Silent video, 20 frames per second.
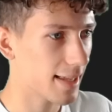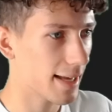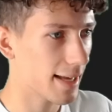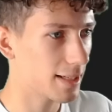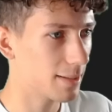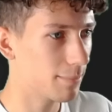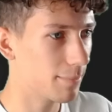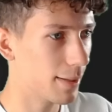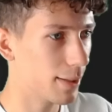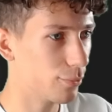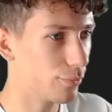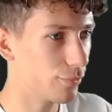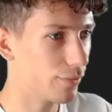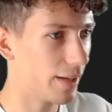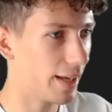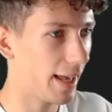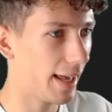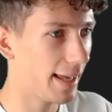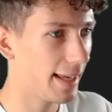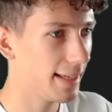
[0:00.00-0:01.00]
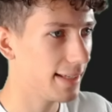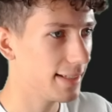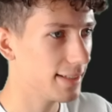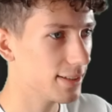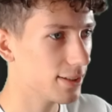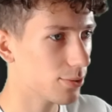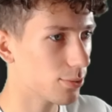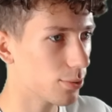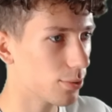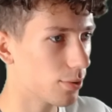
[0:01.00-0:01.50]
add a bit of
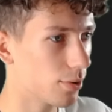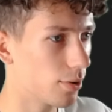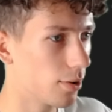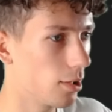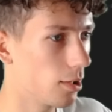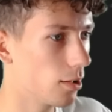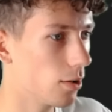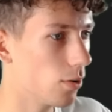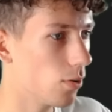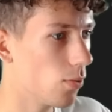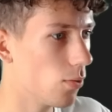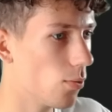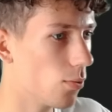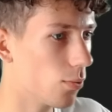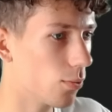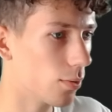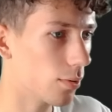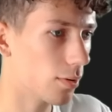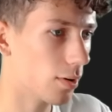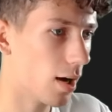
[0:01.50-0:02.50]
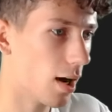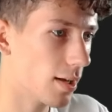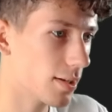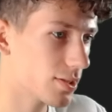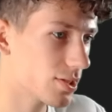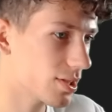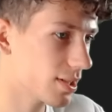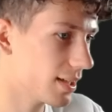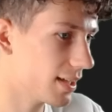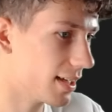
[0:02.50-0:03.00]
haze or glow, or
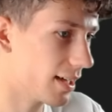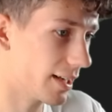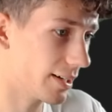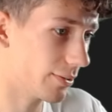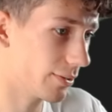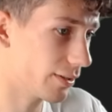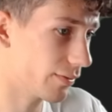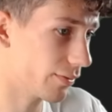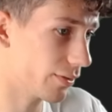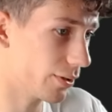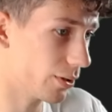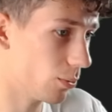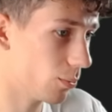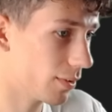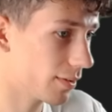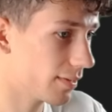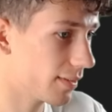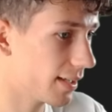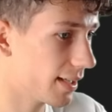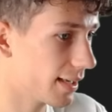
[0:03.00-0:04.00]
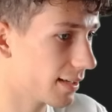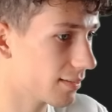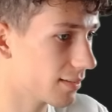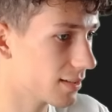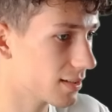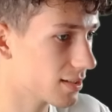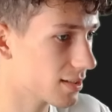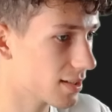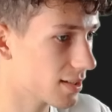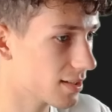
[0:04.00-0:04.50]
honestly, I don't even know what the heck
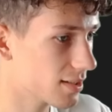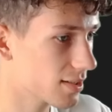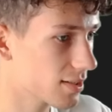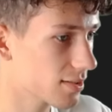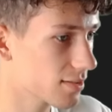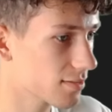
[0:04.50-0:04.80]
this is.